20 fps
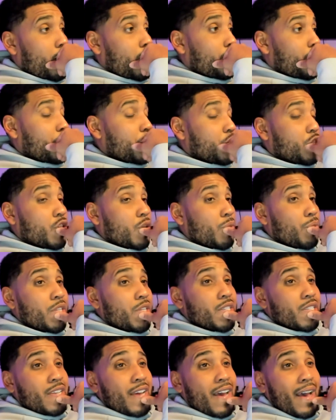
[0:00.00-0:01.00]
He should be
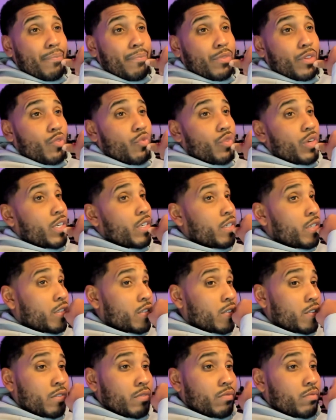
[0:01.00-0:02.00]
top 3
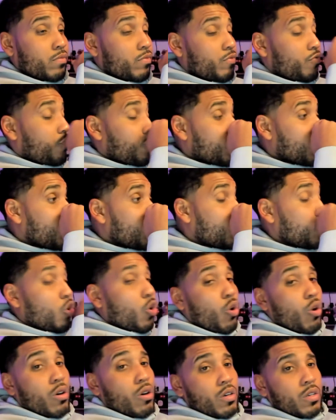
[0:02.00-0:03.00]
for
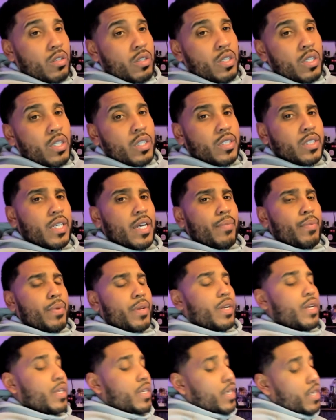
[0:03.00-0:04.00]
sure,
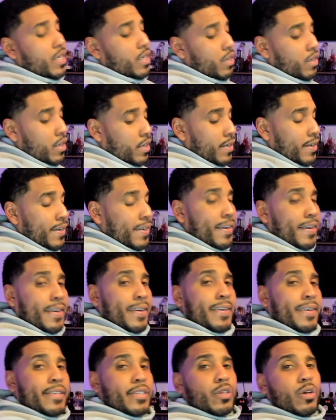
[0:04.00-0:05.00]
champion of the year.
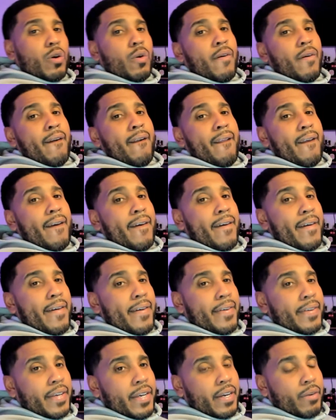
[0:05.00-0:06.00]
So
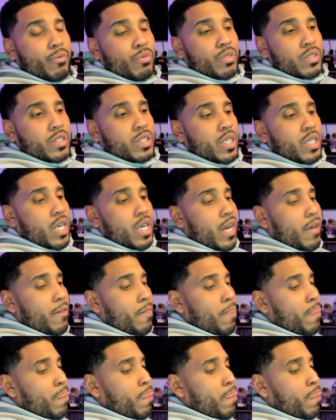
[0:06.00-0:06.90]
yeah, I want to say that.